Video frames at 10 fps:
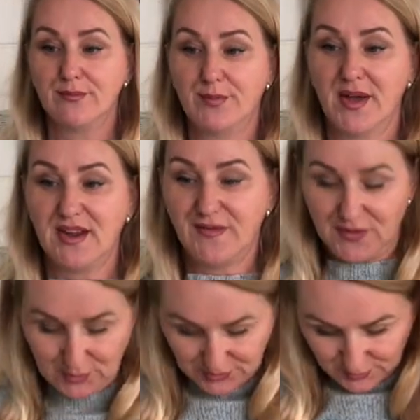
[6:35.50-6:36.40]
But if
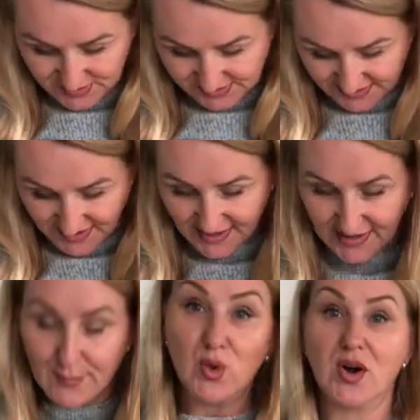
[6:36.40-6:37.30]
you do it
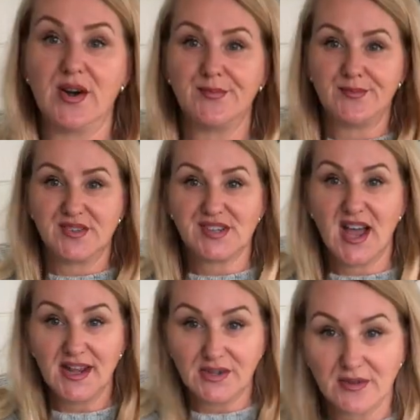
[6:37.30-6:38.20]
slightly more tighter